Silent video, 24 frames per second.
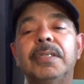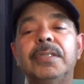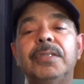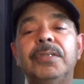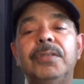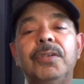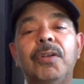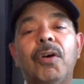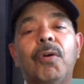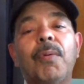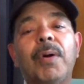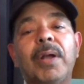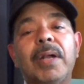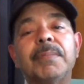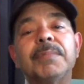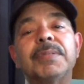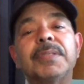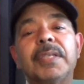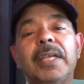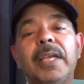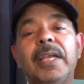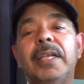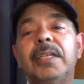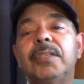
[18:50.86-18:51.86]
You know what I'm
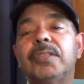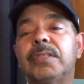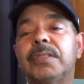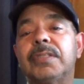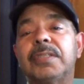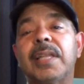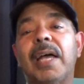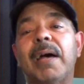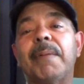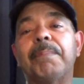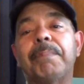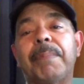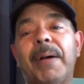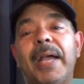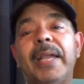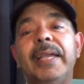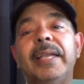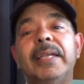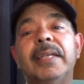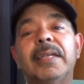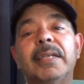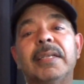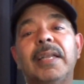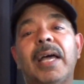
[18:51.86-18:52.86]
saying? Stop
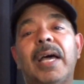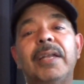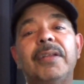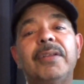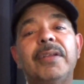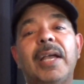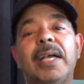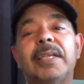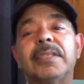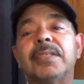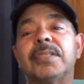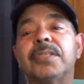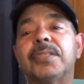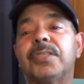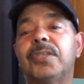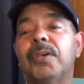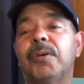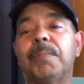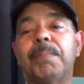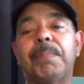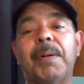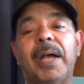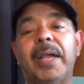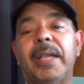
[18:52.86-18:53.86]
biting. A lot of you guys are
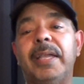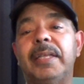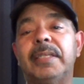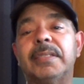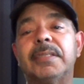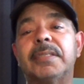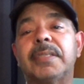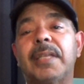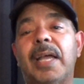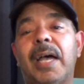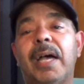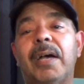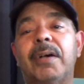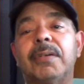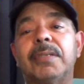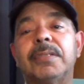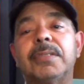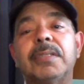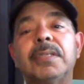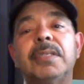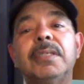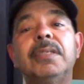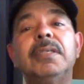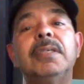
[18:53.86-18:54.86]
still biting
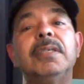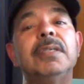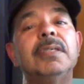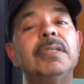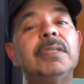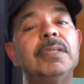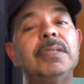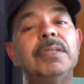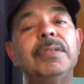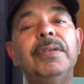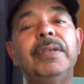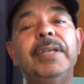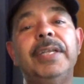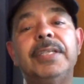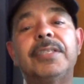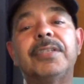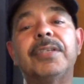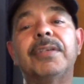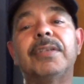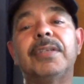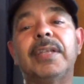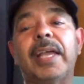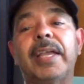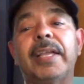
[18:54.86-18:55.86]
styles. You need
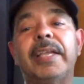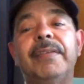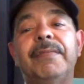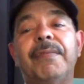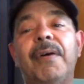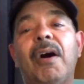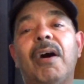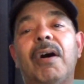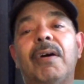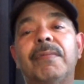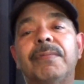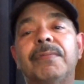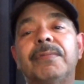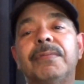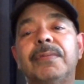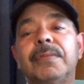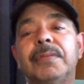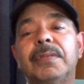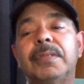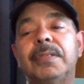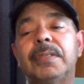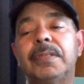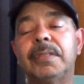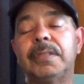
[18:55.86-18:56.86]
to, like, evolve.
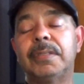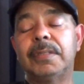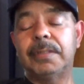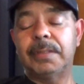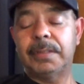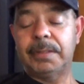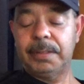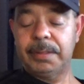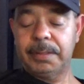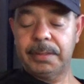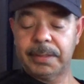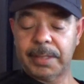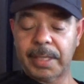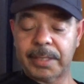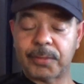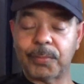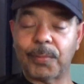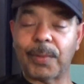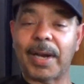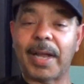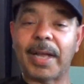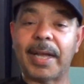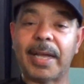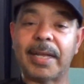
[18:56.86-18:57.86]
That's
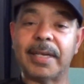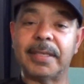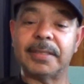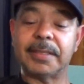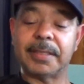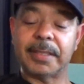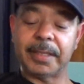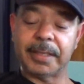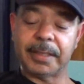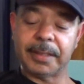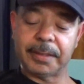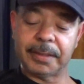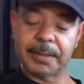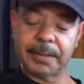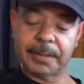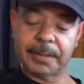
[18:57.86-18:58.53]
what I gotta say.